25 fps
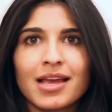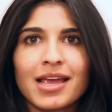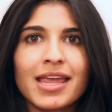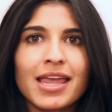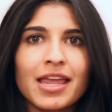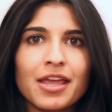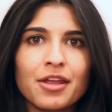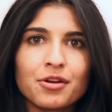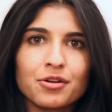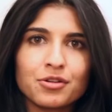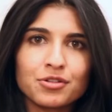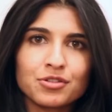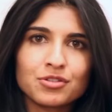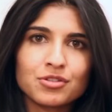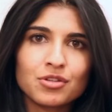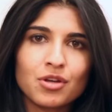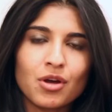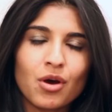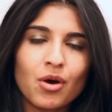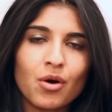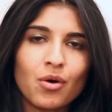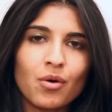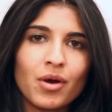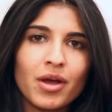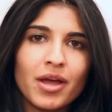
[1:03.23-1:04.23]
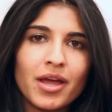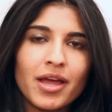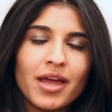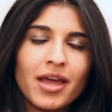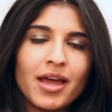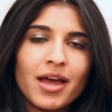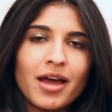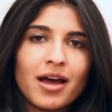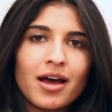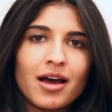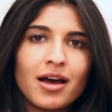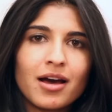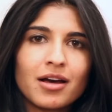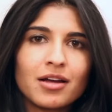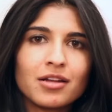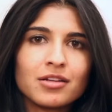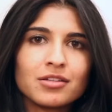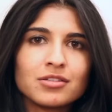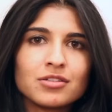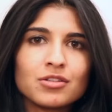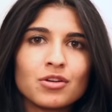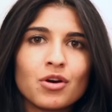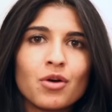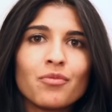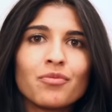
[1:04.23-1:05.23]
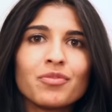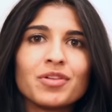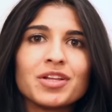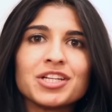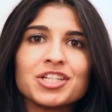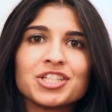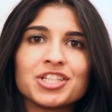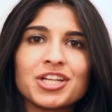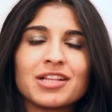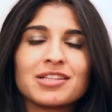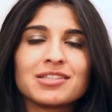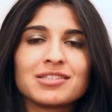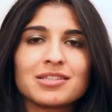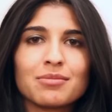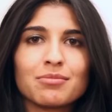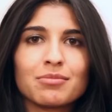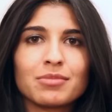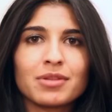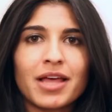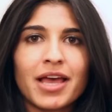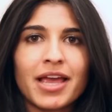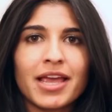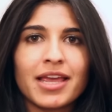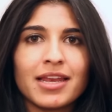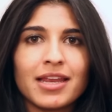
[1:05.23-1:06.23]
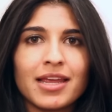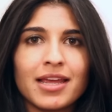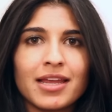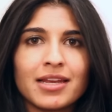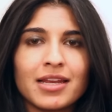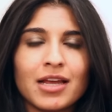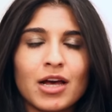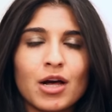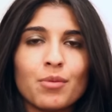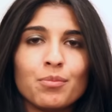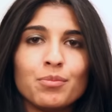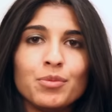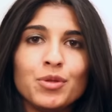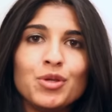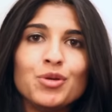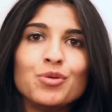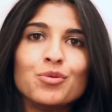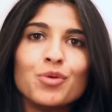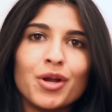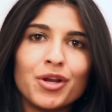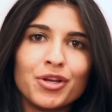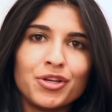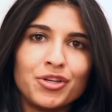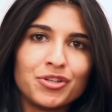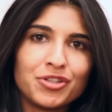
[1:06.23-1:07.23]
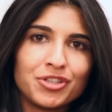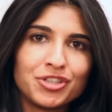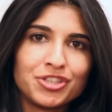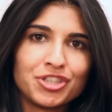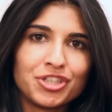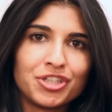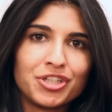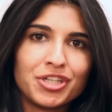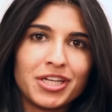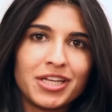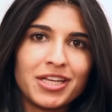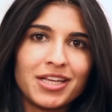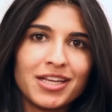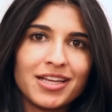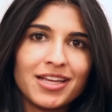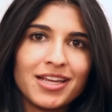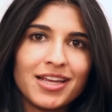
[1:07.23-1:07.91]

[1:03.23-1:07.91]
decade or so to hopefully shed some light and help you on your journey.